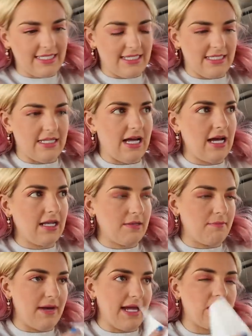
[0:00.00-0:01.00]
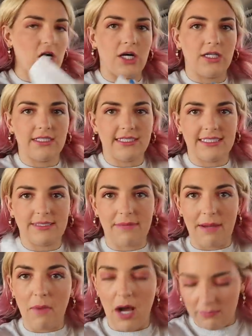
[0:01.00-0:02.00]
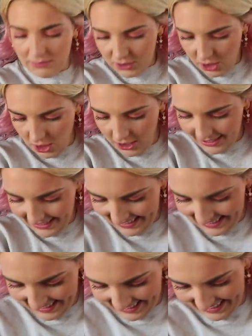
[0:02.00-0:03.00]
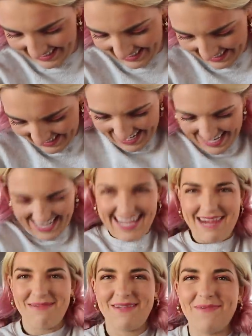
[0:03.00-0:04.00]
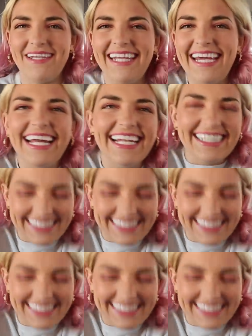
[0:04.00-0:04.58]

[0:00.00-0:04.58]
This is not my car, this is my mom's car. And I keep spilling it.